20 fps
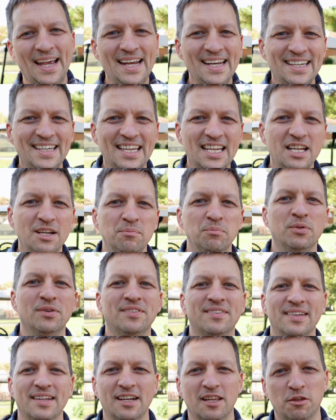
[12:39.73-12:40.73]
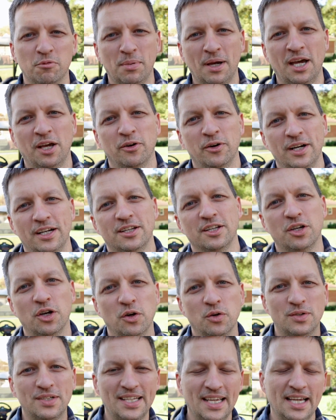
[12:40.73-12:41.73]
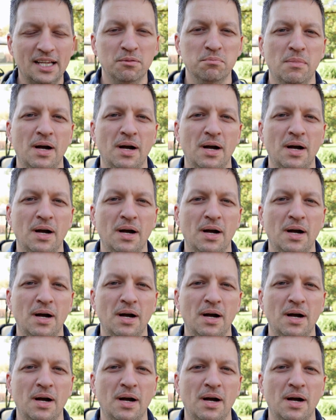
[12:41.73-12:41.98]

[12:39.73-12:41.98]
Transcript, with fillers: 18% of the battery to go 10